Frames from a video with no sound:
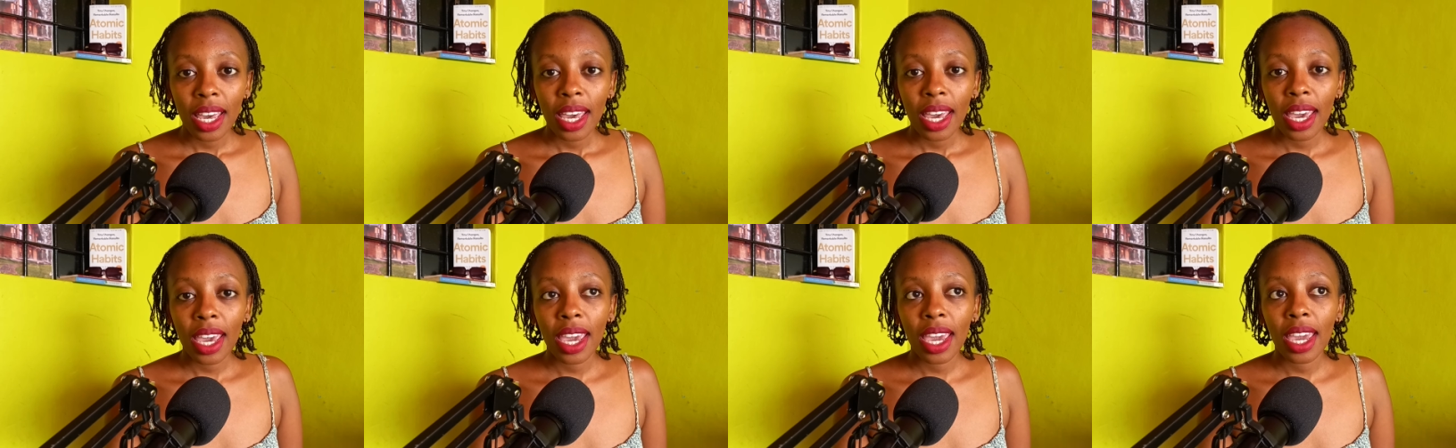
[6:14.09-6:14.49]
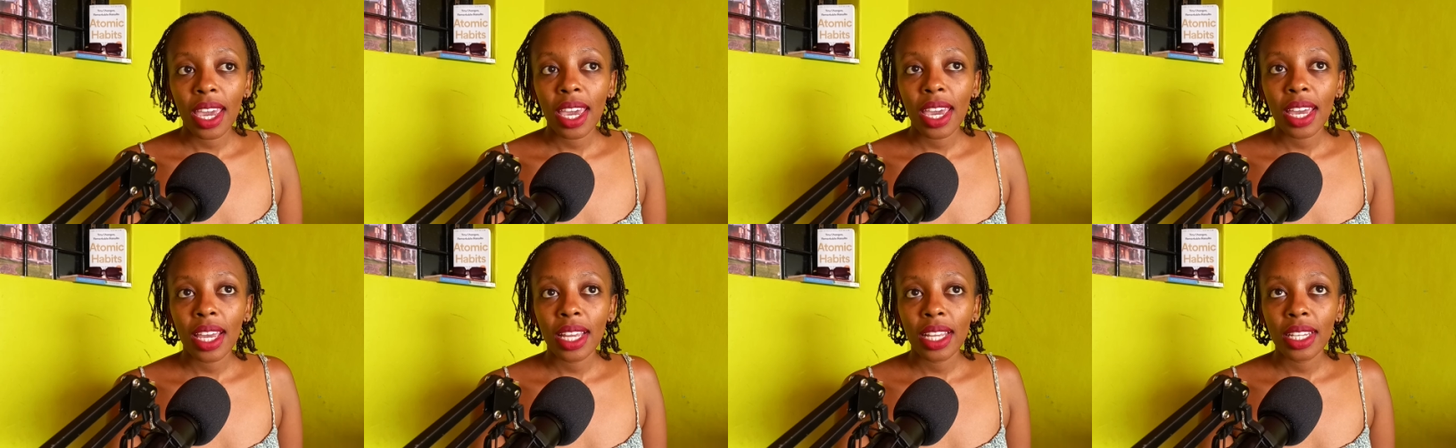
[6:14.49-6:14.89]

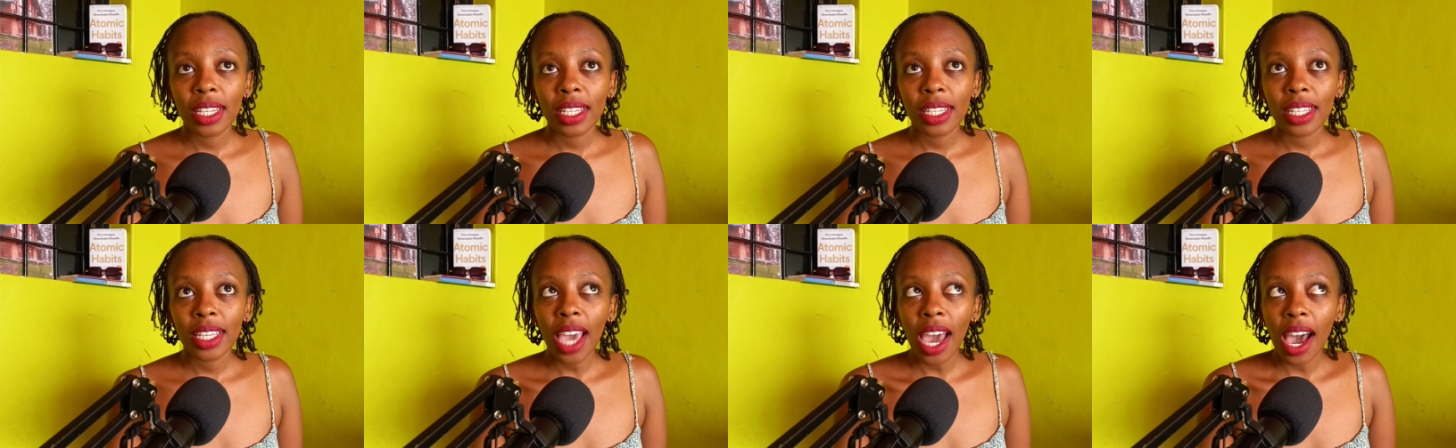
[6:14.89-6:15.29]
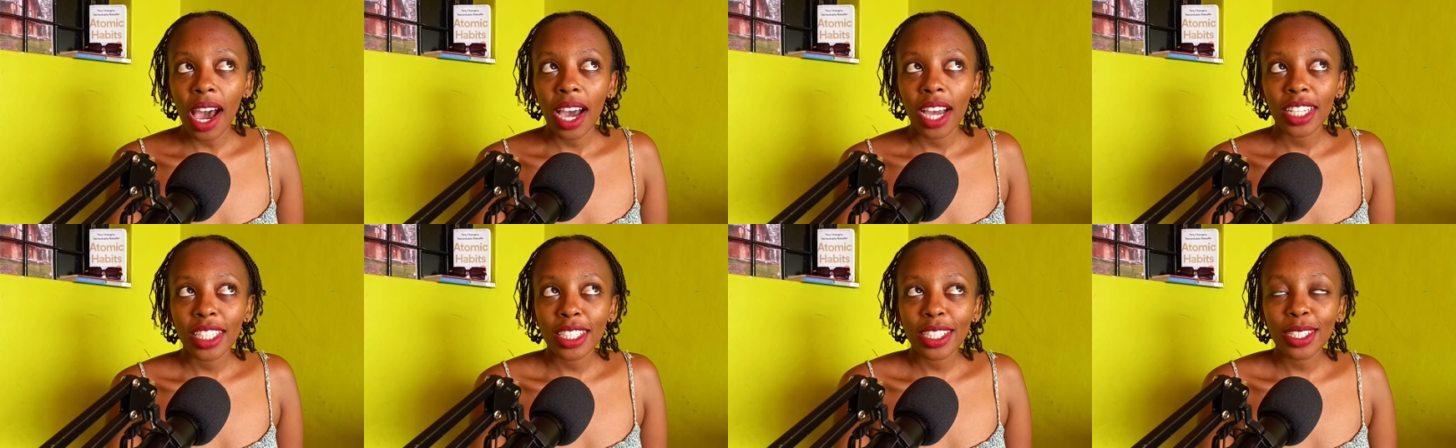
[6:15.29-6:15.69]
And yeah, I
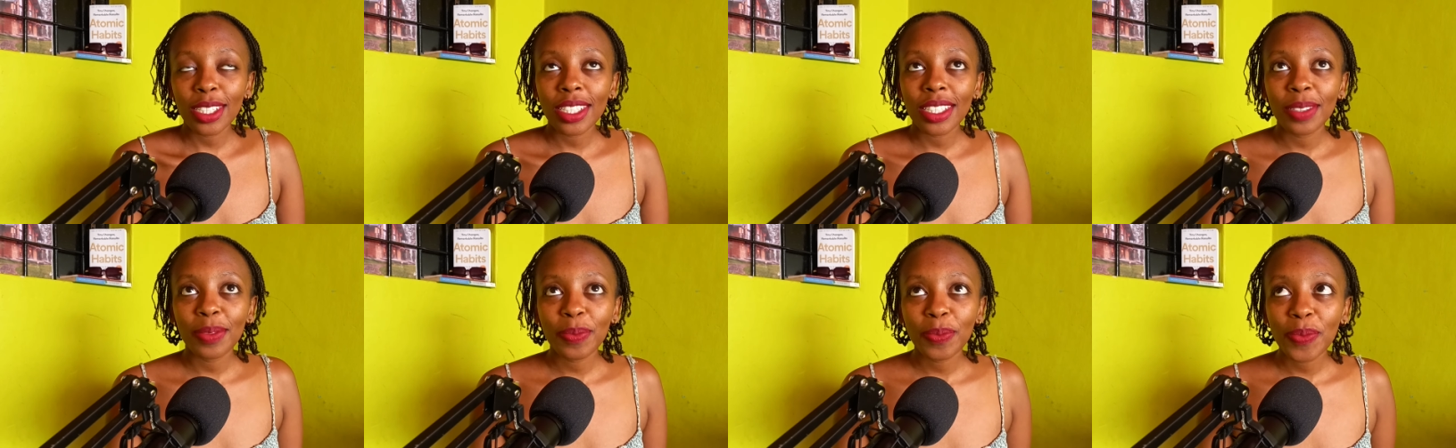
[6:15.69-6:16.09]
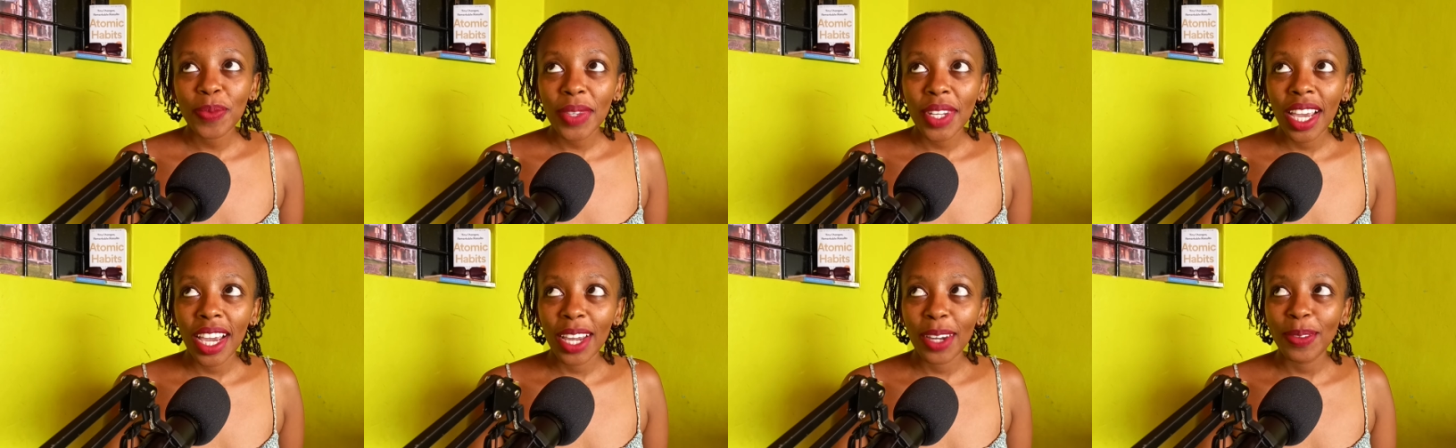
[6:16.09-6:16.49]
just,
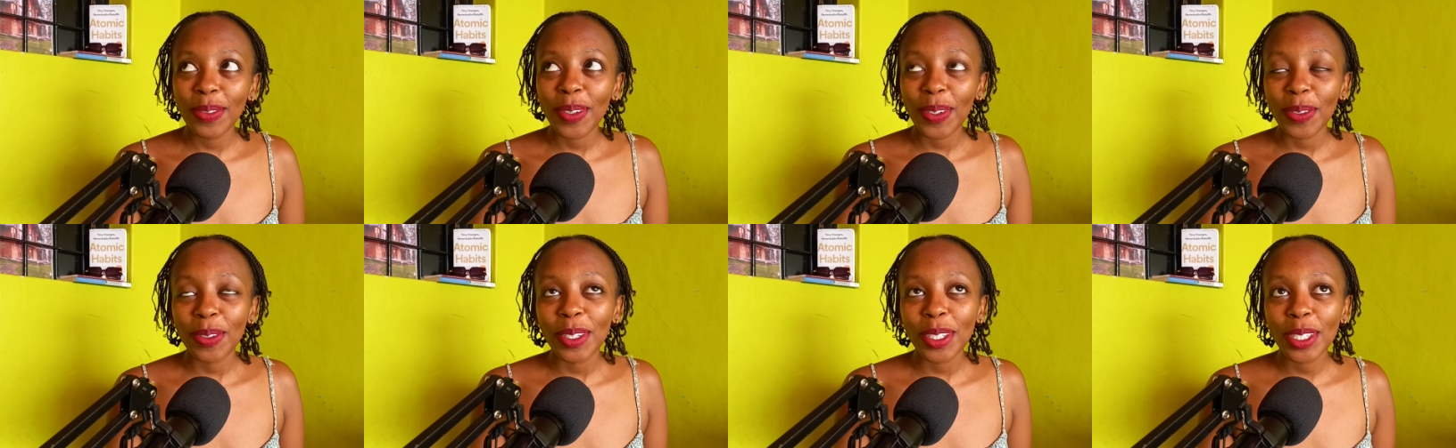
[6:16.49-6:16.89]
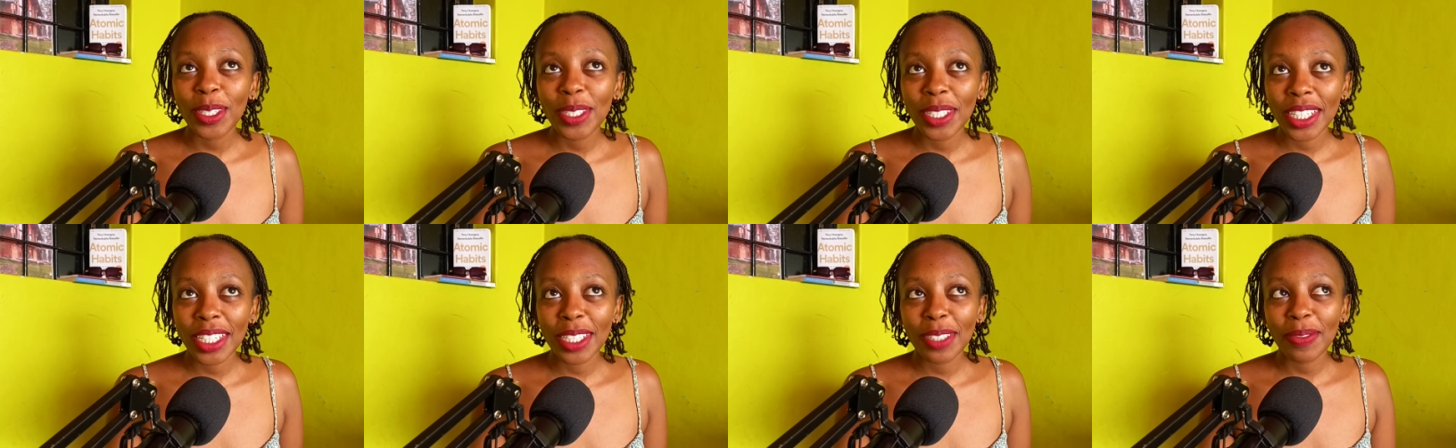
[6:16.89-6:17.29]
I want to
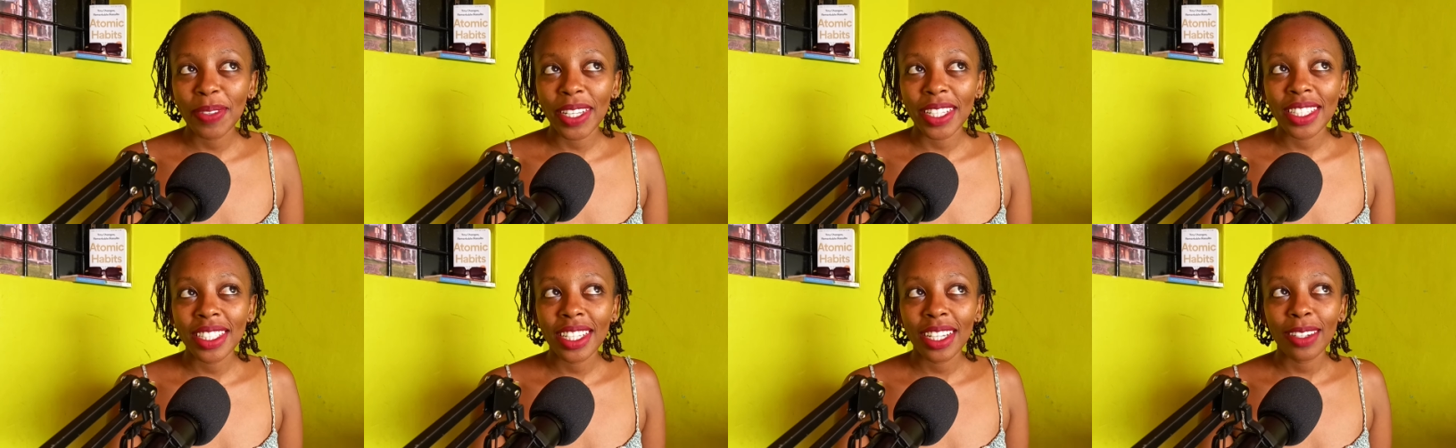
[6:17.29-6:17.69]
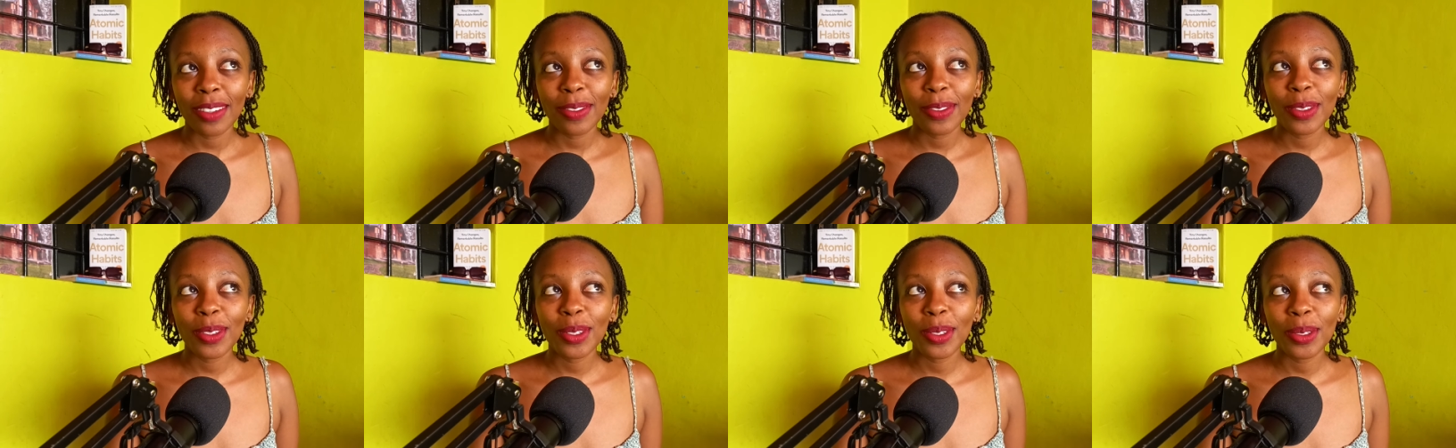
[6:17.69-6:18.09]
teach myself
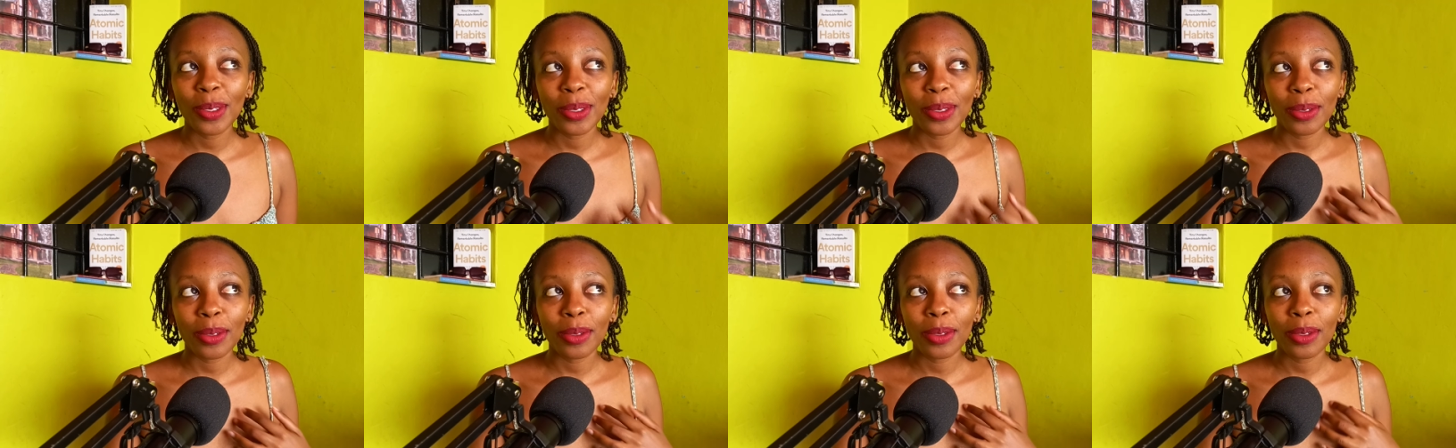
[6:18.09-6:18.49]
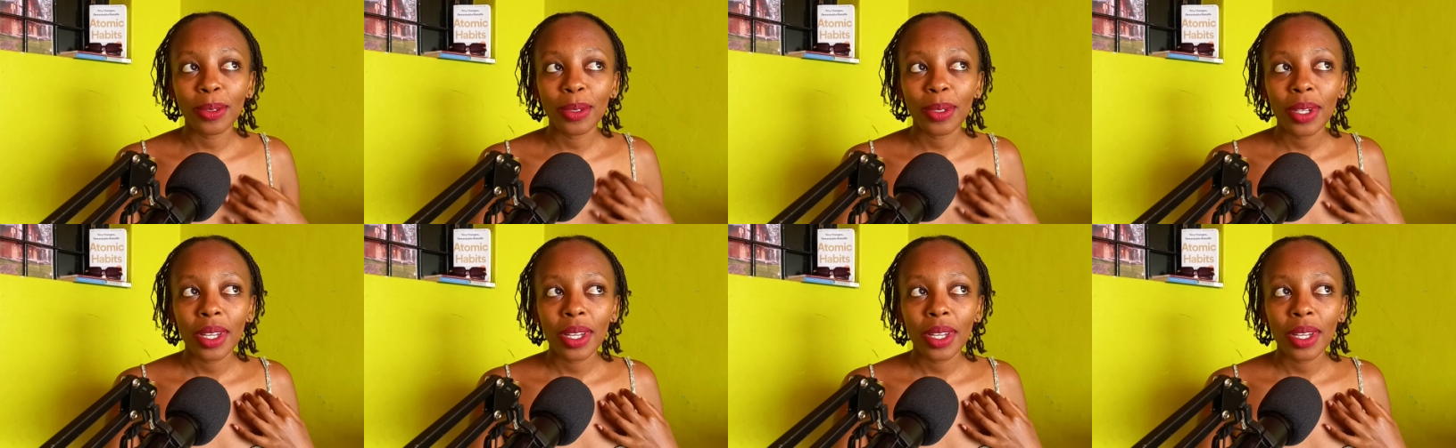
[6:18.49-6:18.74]
to